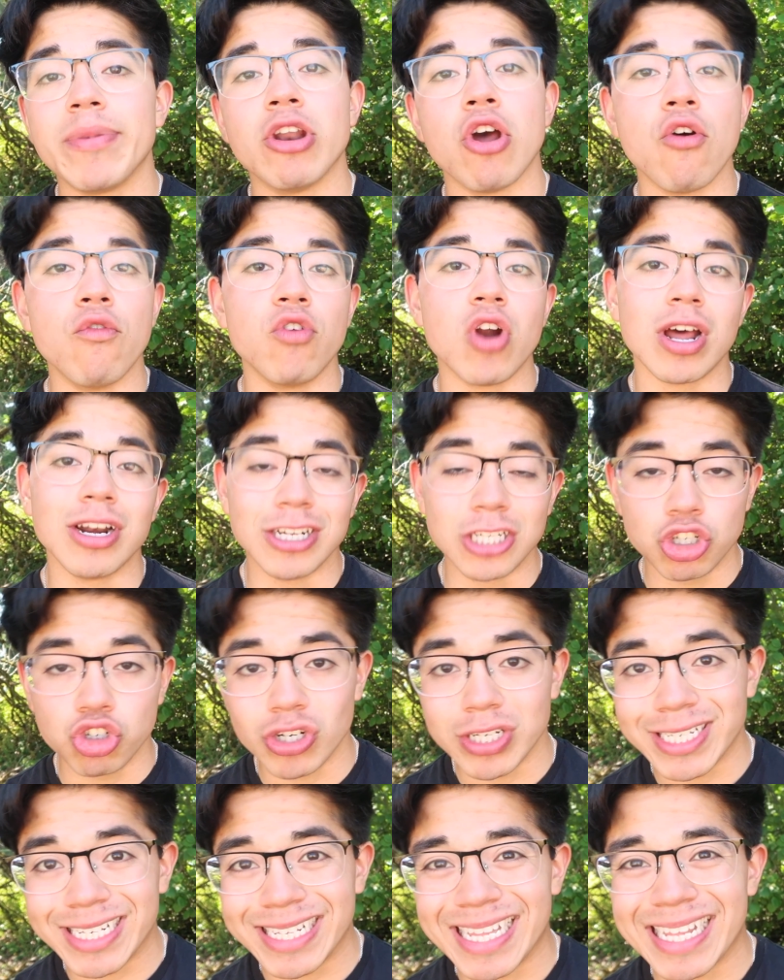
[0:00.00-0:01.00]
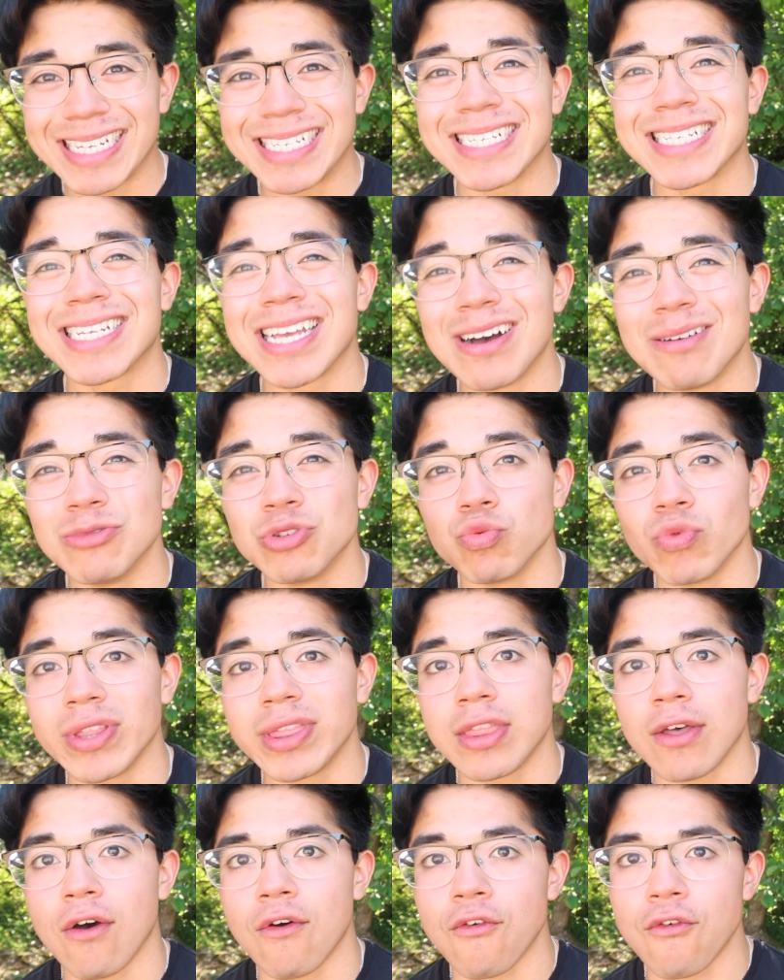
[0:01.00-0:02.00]
in overall nutrition, that just comes with
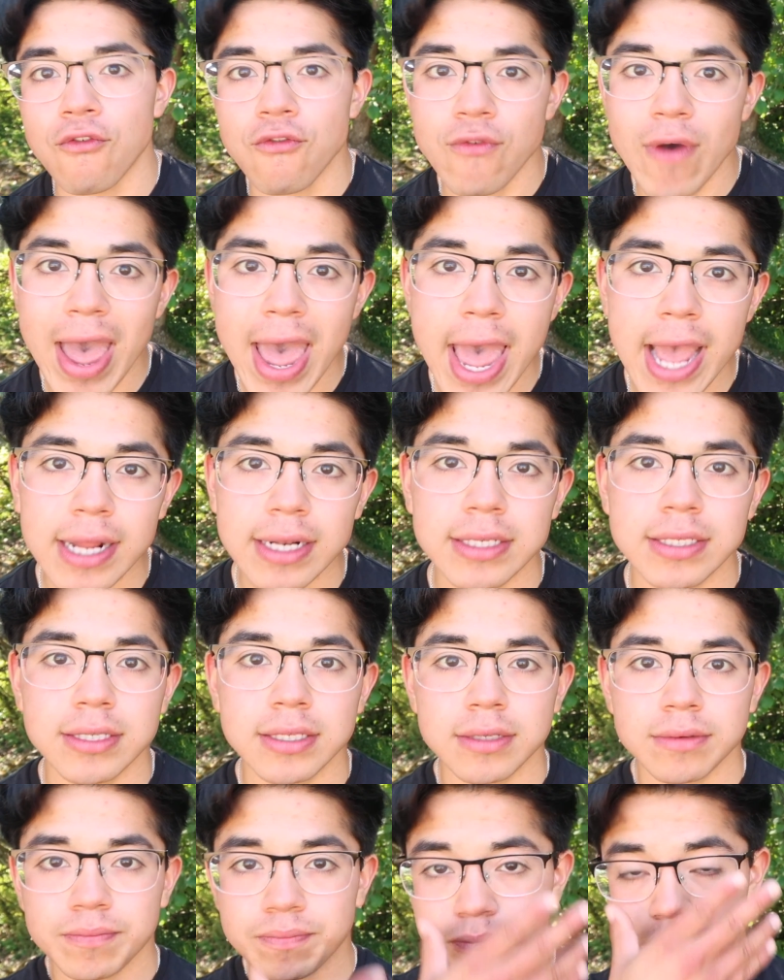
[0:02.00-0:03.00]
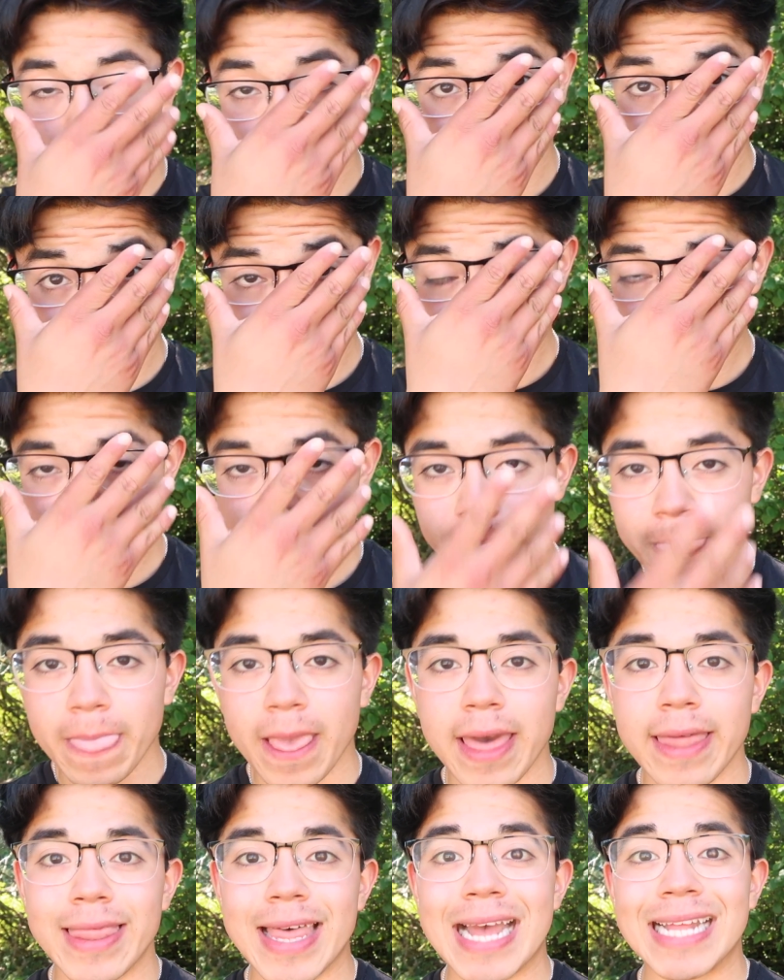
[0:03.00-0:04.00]
the fact
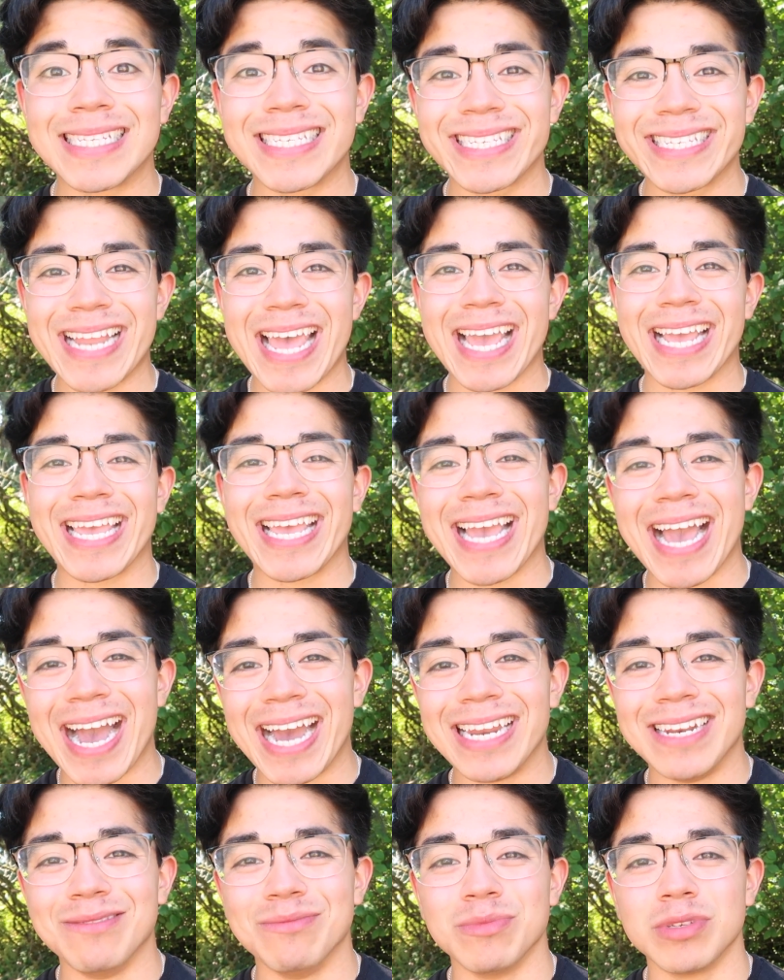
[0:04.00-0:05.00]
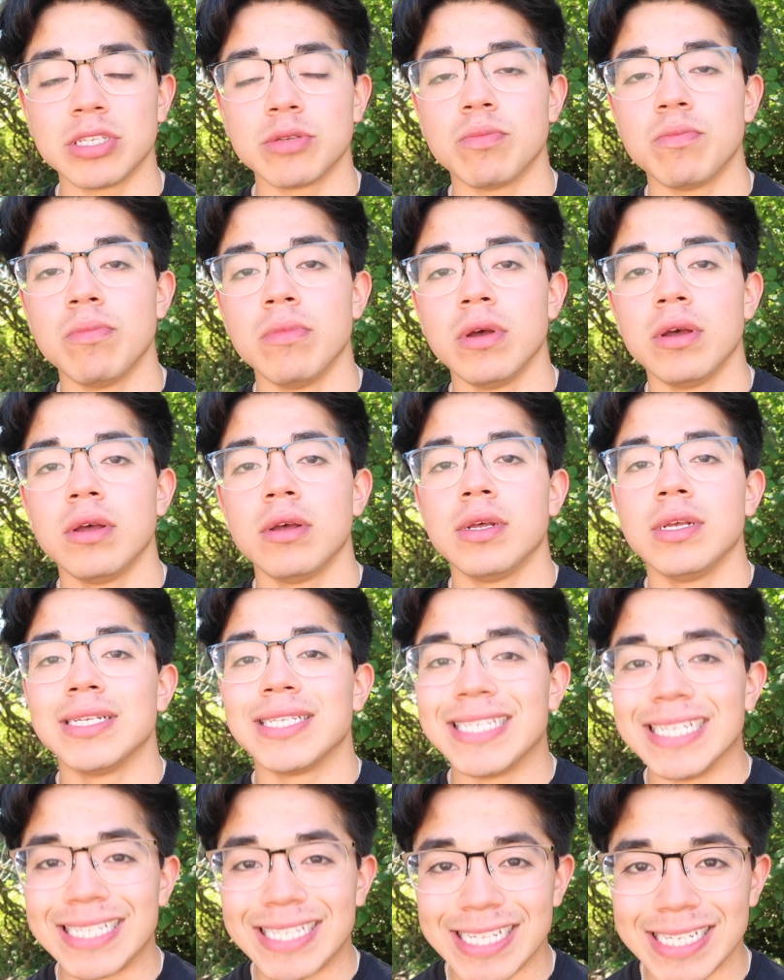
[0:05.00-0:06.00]
that snacking items,
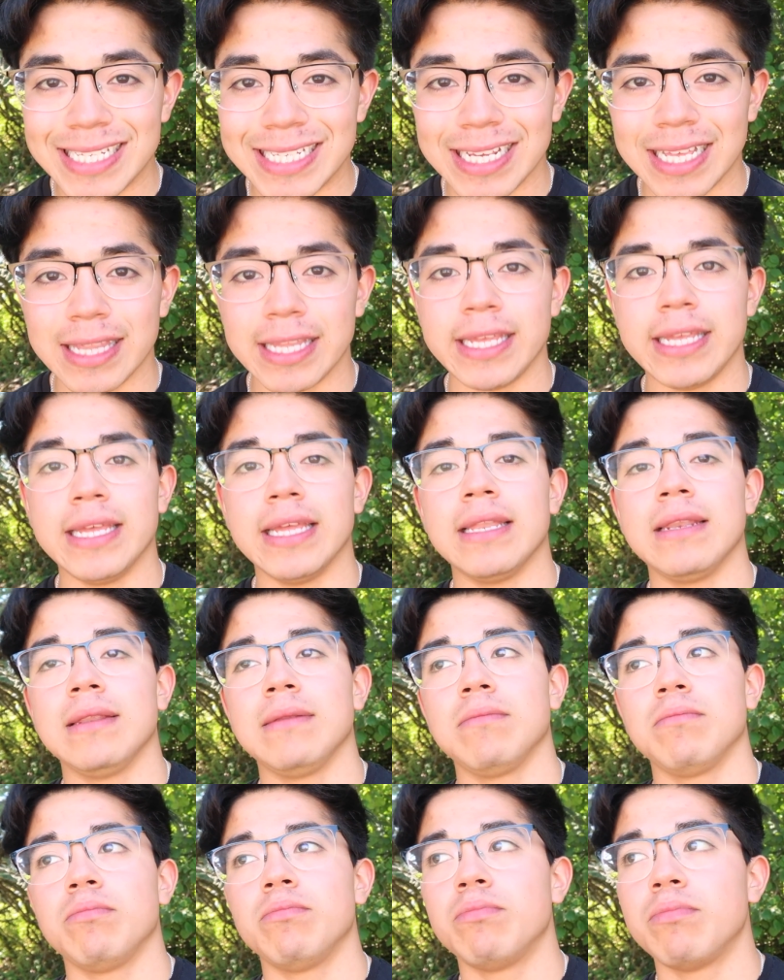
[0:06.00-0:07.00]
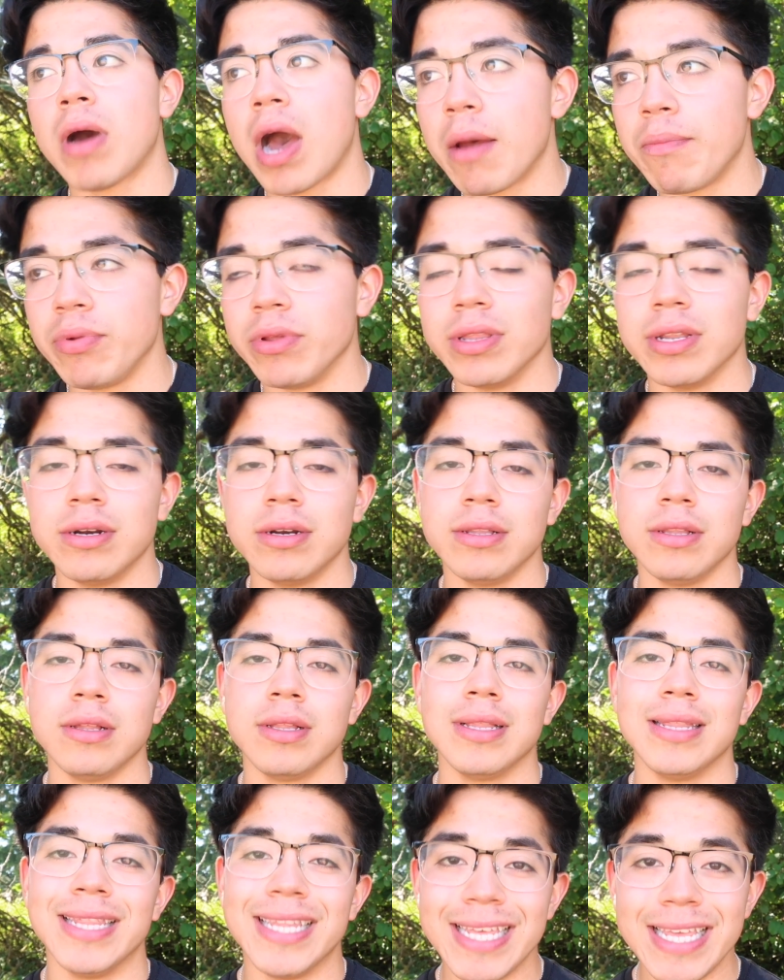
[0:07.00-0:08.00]
statistically and
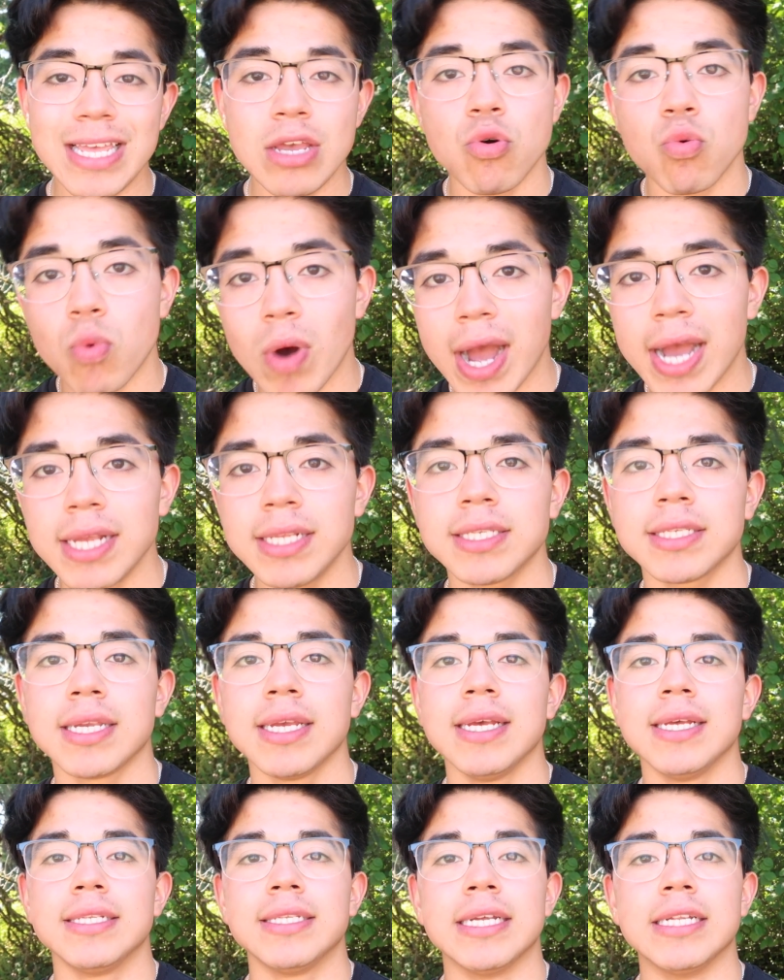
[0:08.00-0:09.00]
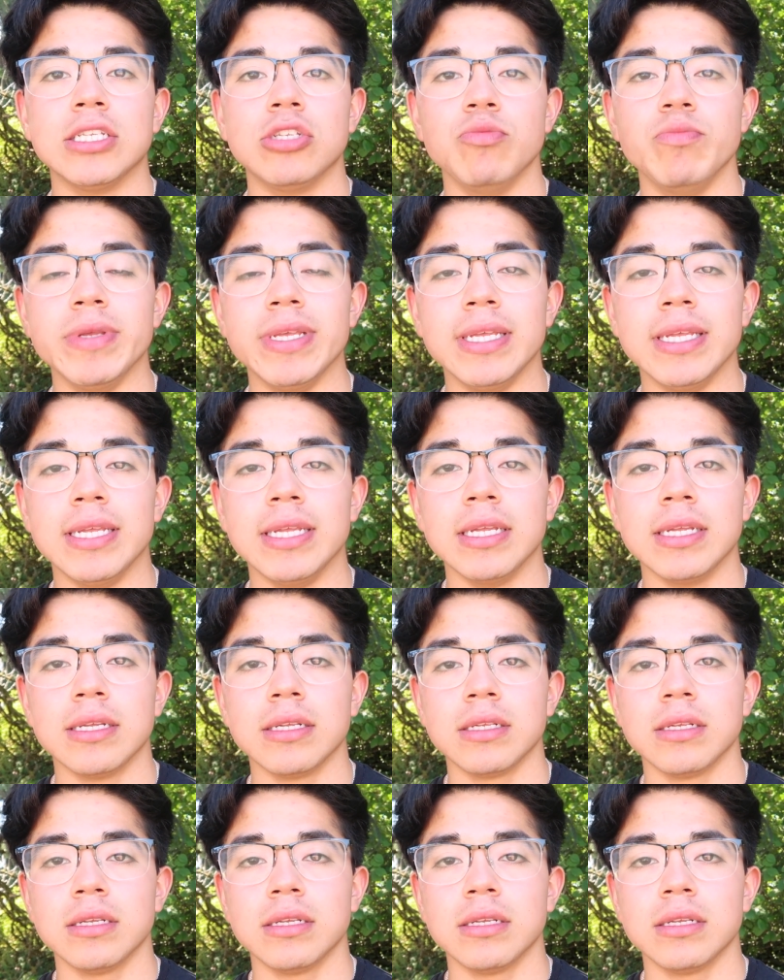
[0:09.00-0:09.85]
popularly wise, tend to be